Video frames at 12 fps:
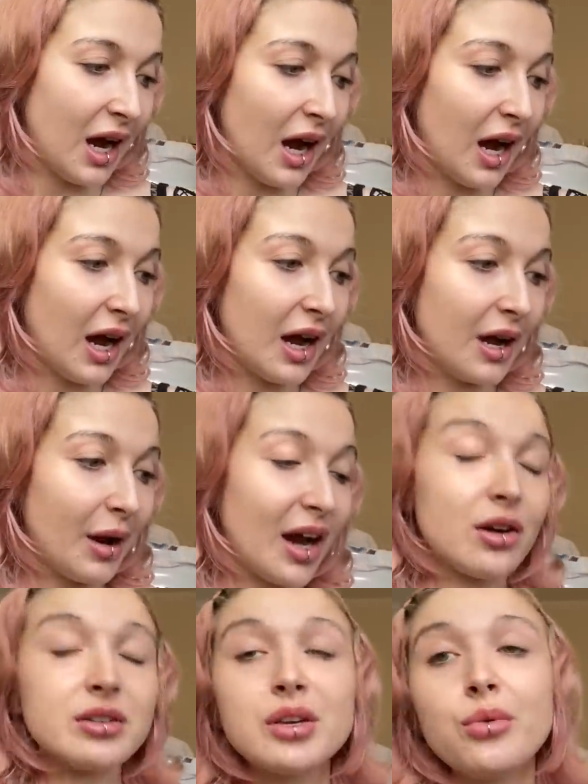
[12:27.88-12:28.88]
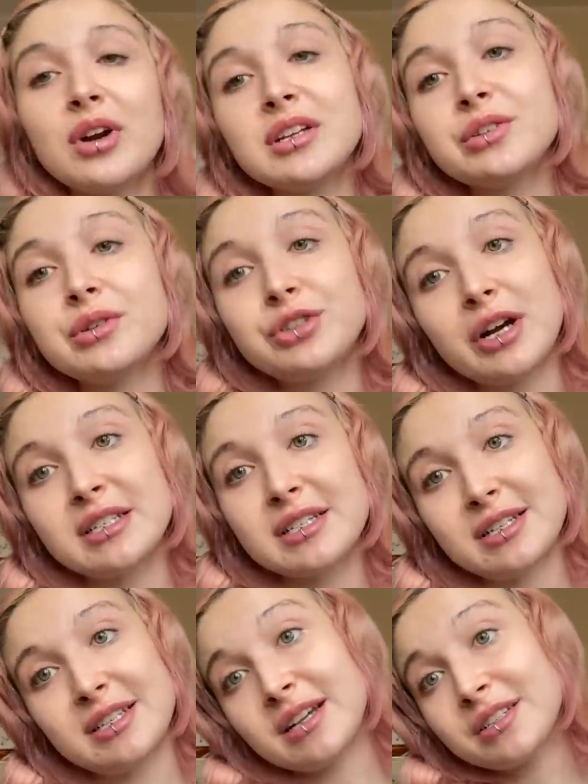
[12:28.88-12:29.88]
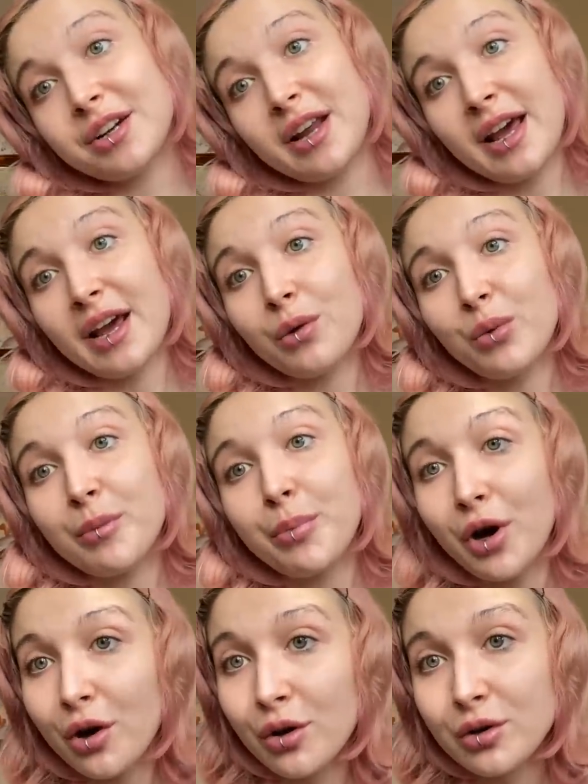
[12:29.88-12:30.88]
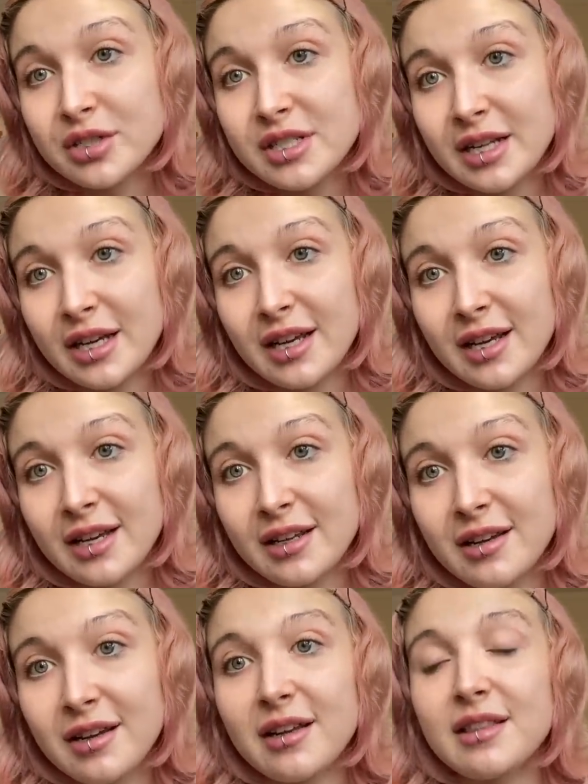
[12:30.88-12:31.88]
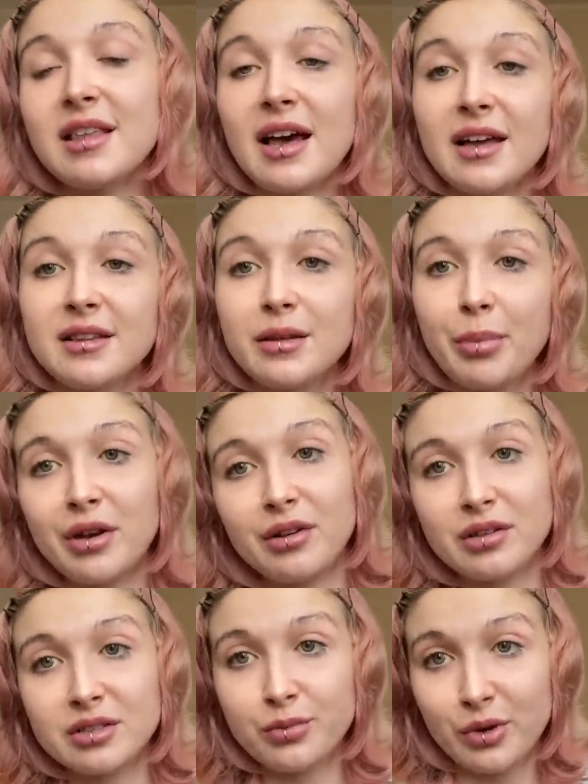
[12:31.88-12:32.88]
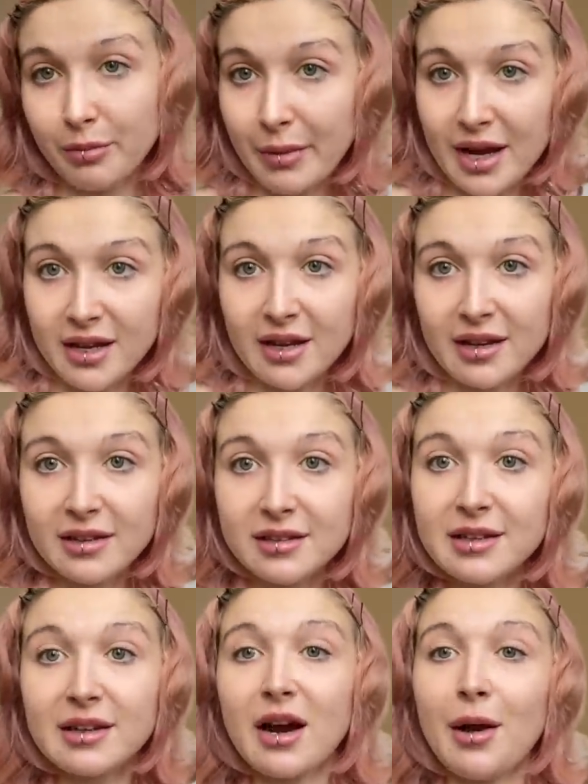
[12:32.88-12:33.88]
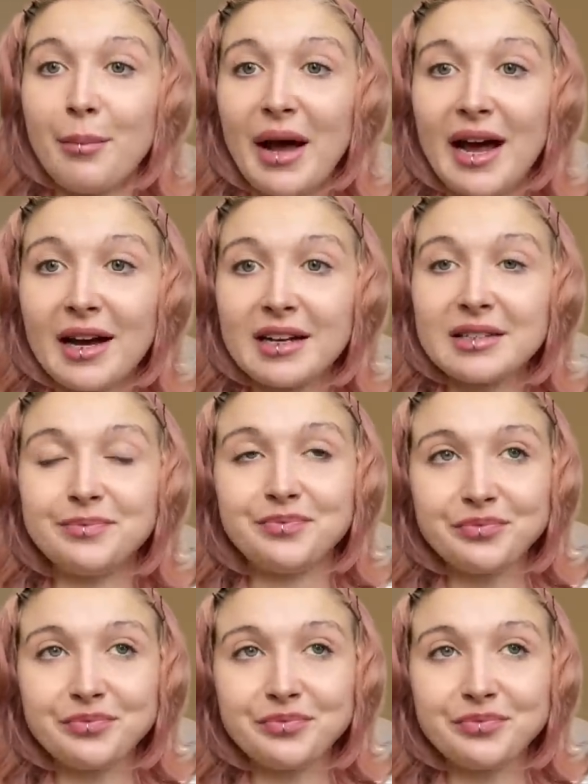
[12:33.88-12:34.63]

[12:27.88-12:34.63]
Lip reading: I also wanted to address, because yesterday we posted that the bundles were making their comeback,